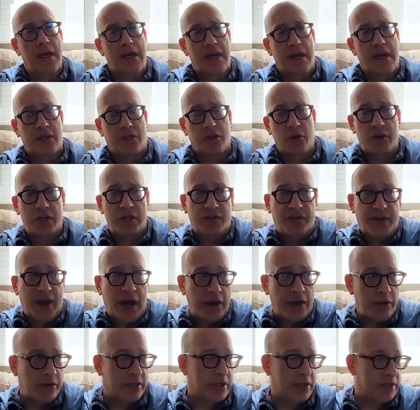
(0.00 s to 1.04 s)
And so this
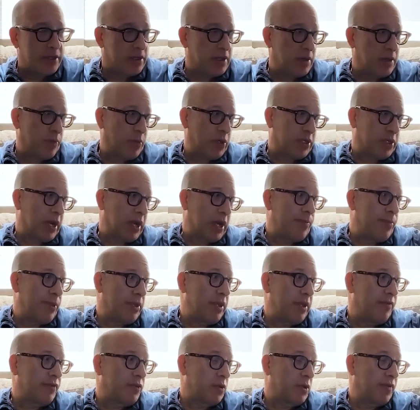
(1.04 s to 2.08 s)
value system, which I
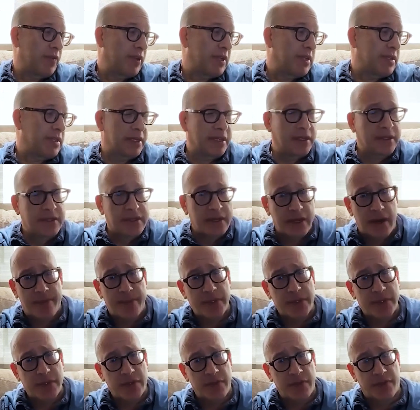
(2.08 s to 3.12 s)
believe sort of existed up
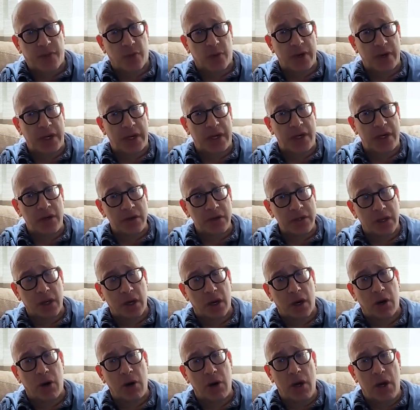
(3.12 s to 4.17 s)
until 40 years
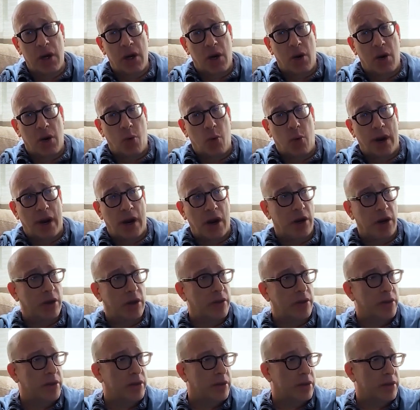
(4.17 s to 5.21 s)
ago, where
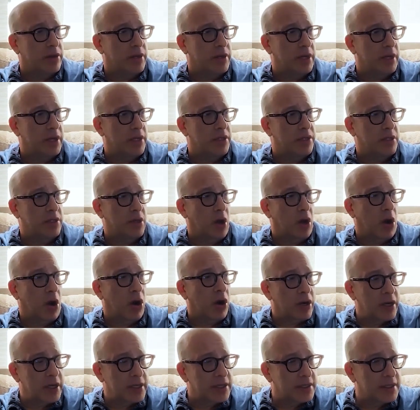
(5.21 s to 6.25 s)
these
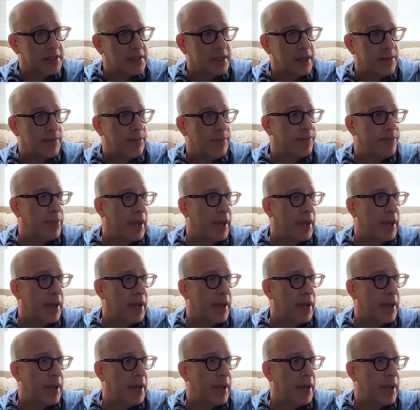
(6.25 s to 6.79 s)
artists and